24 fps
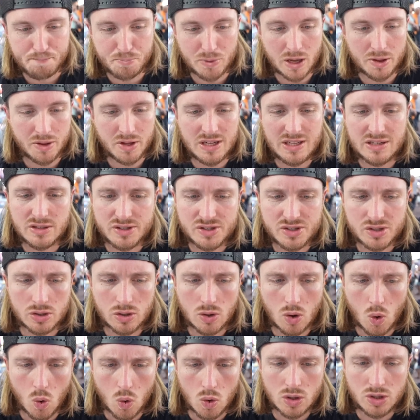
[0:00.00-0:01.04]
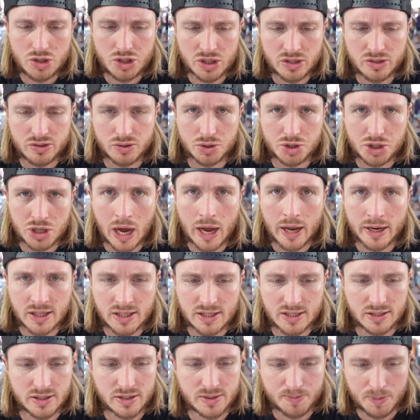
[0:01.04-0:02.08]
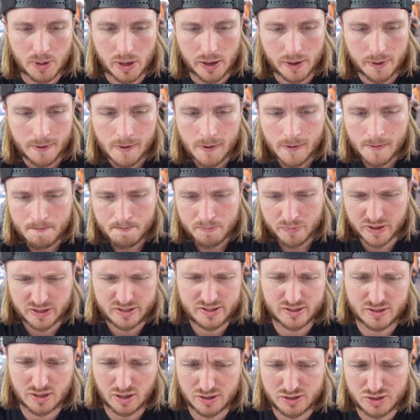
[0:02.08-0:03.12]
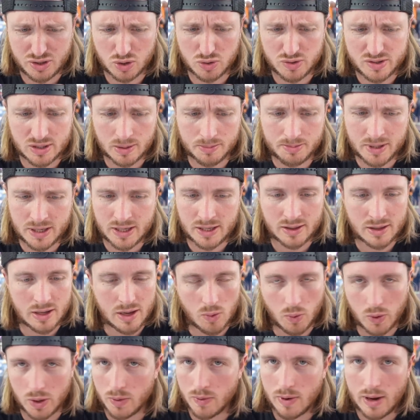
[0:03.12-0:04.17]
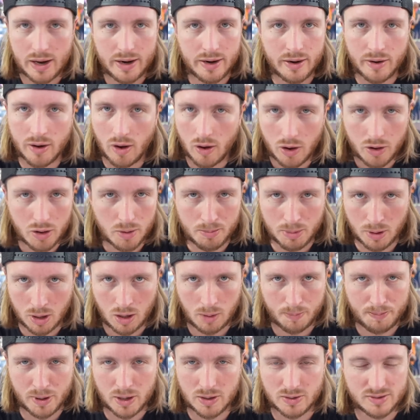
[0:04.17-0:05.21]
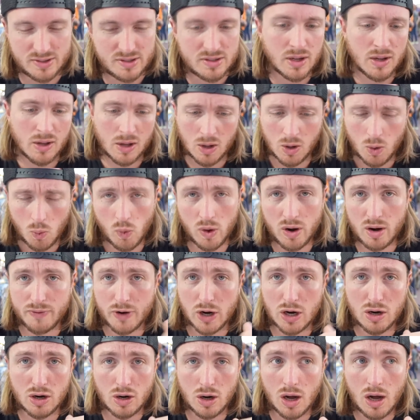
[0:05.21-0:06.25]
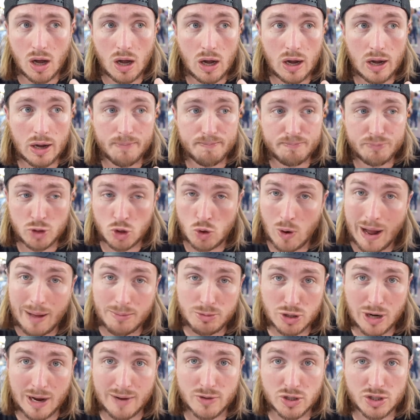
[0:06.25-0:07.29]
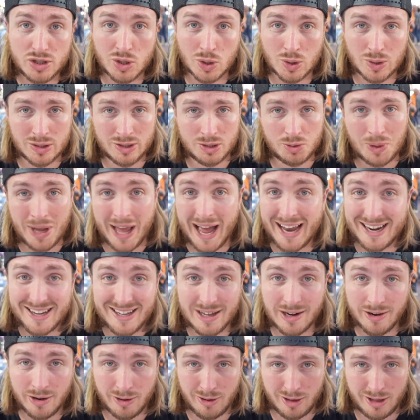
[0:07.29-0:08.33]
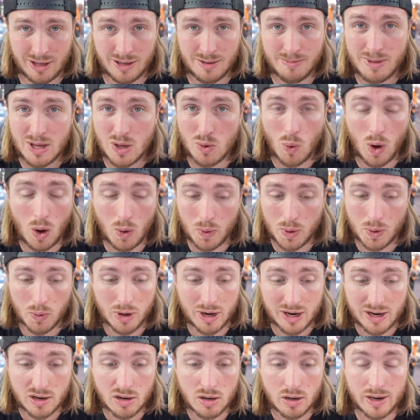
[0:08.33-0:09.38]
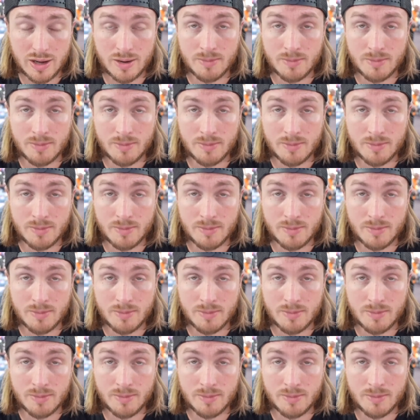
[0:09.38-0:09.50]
I think its origins are Chinese, but this is also something that we read in all the blog posts. One of our Grab drivers told us we had to get Hokkien mee while we were here in